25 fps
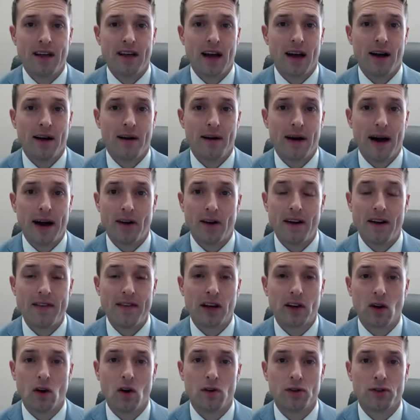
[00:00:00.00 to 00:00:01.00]
that. I don't have
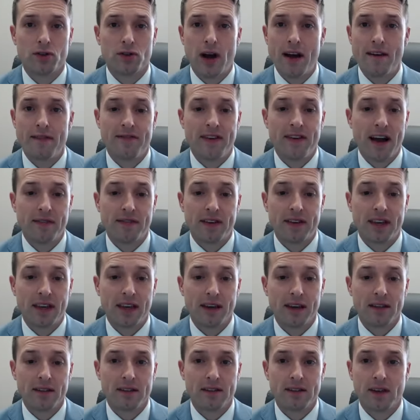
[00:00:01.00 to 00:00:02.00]
that goal. So I have 5
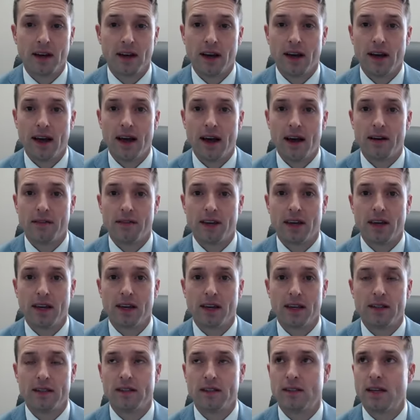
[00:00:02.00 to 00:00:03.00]
kids. I have
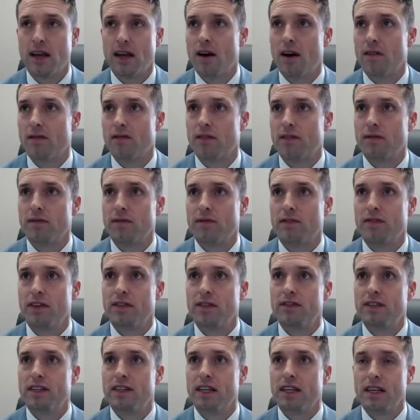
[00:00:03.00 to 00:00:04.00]
kids down from
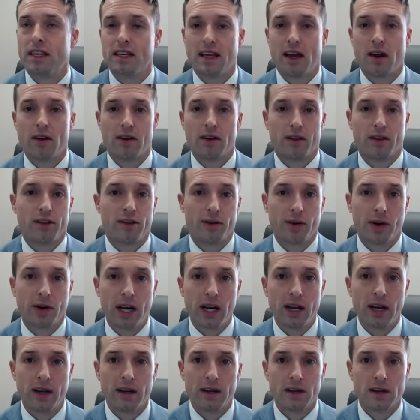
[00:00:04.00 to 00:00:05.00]
15 down to
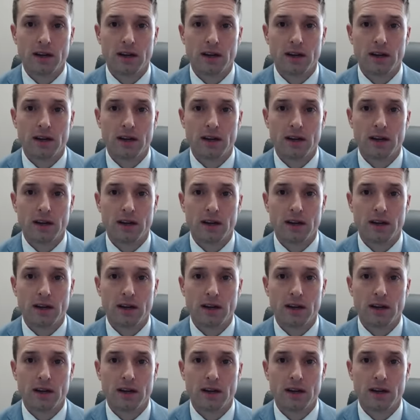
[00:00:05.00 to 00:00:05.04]
3.